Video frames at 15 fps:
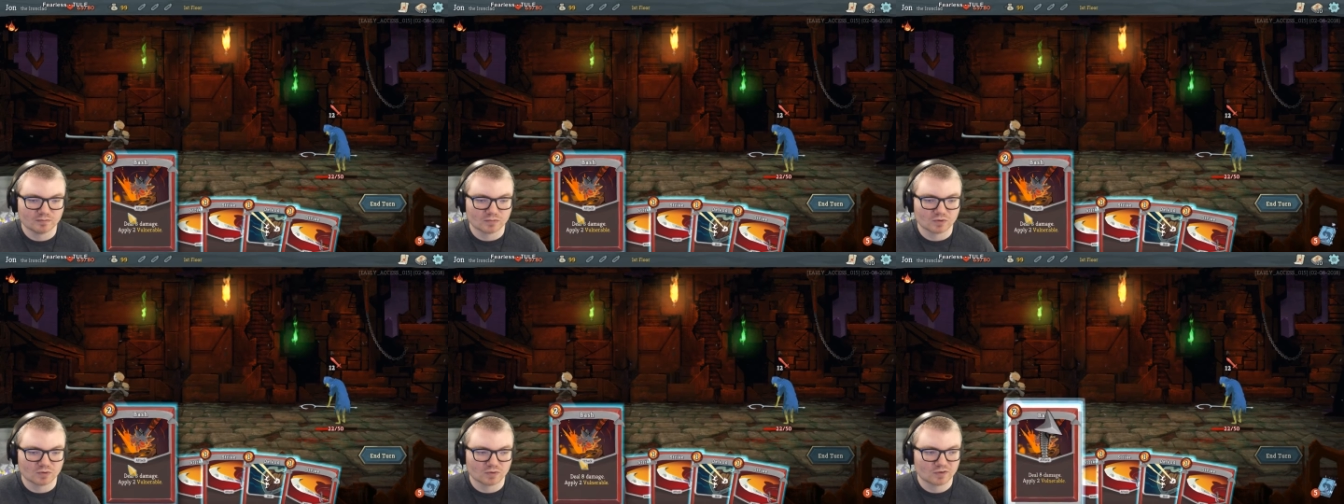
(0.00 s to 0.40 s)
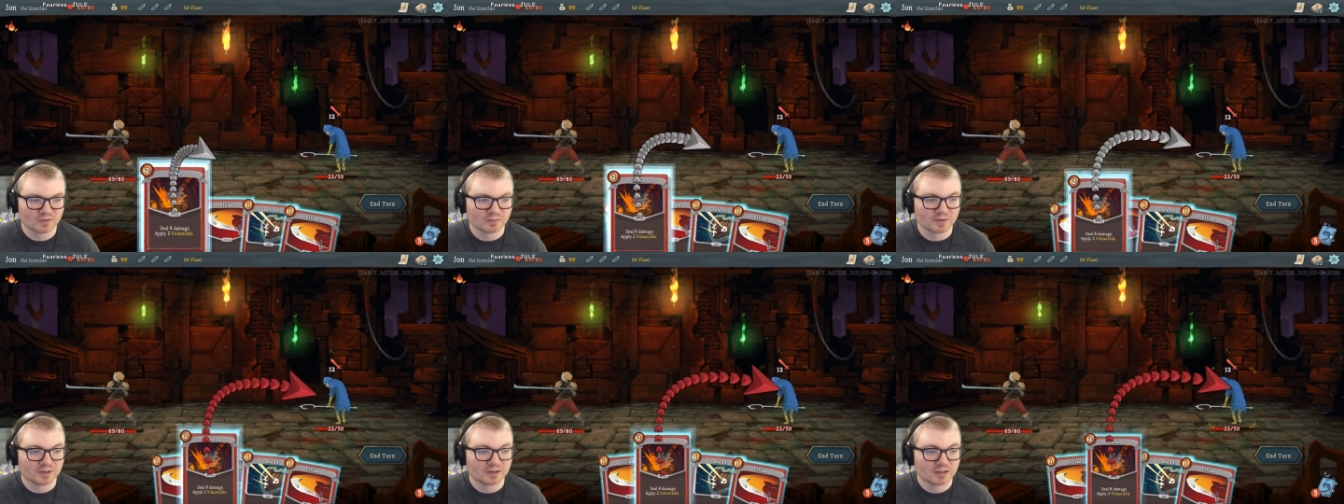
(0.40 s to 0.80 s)
more,
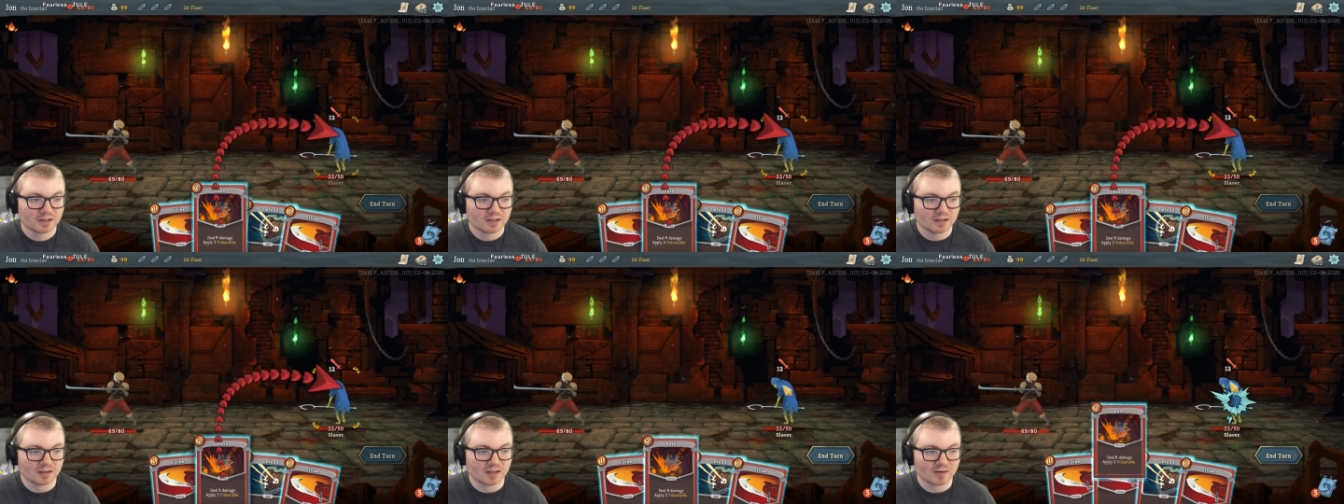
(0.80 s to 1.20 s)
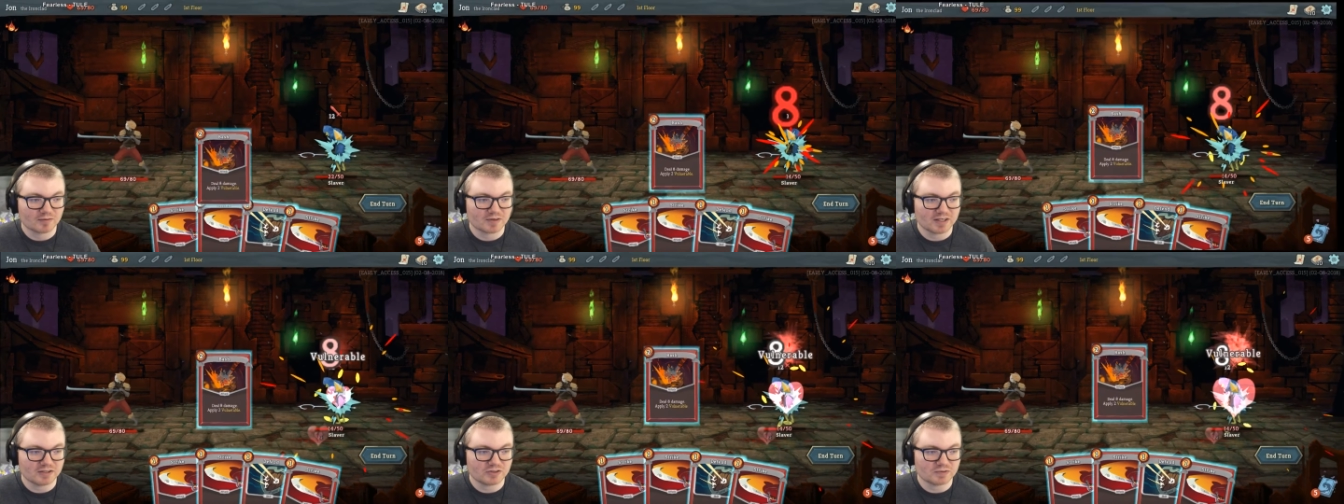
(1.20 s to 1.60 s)
but Alright,
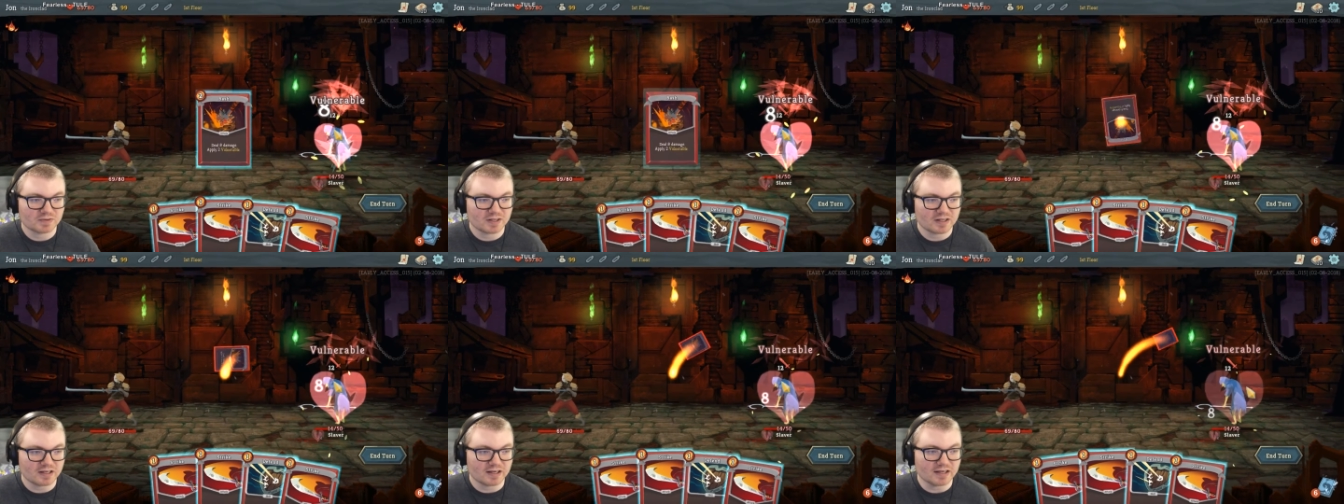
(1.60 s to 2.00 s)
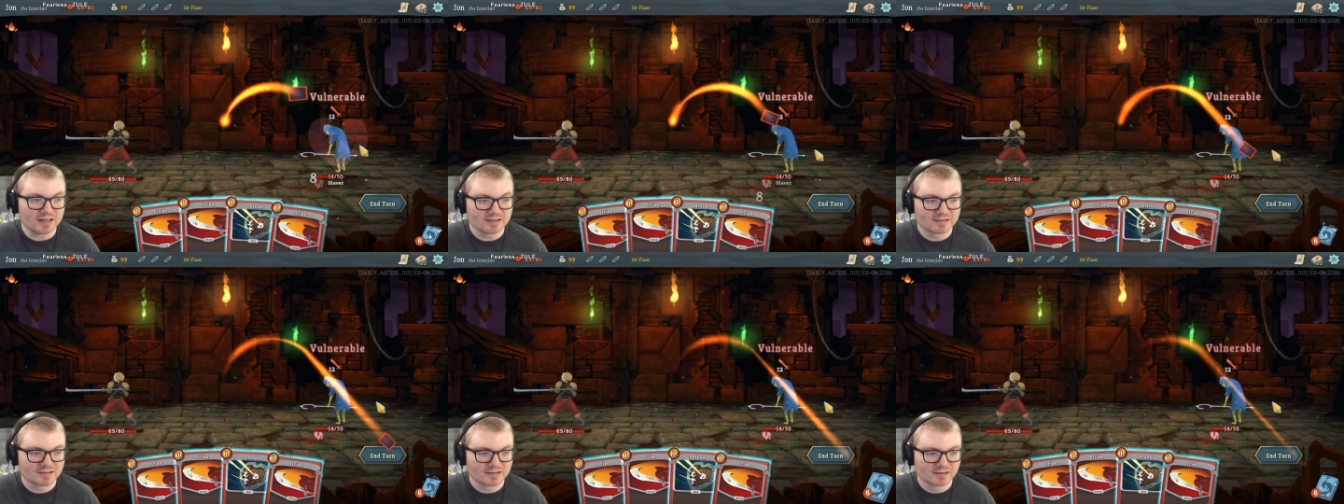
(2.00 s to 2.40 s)
we're gonna hit you with
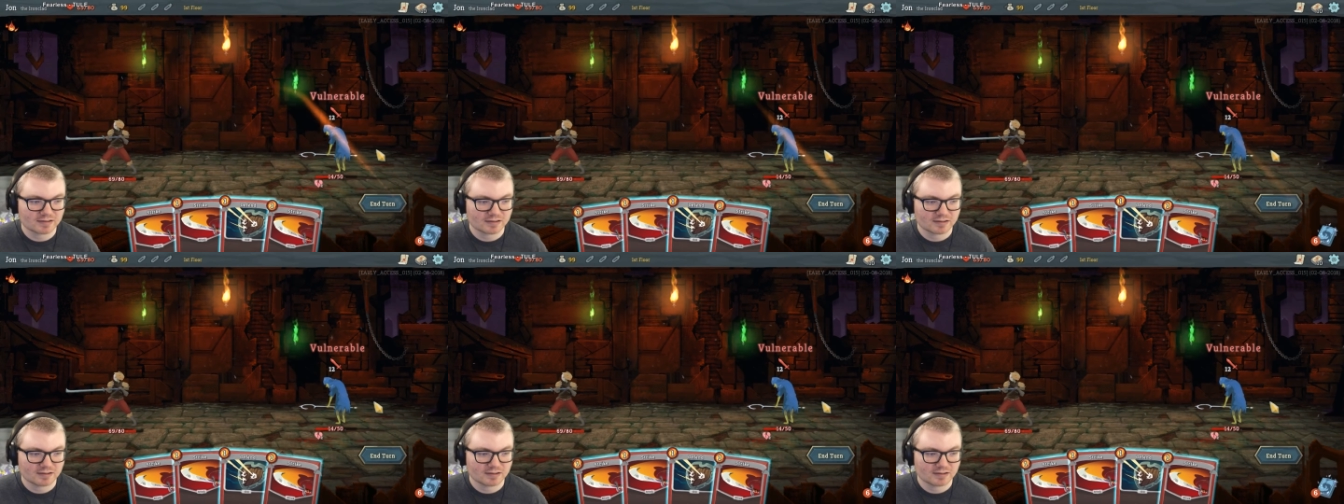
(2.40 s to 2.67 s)
this.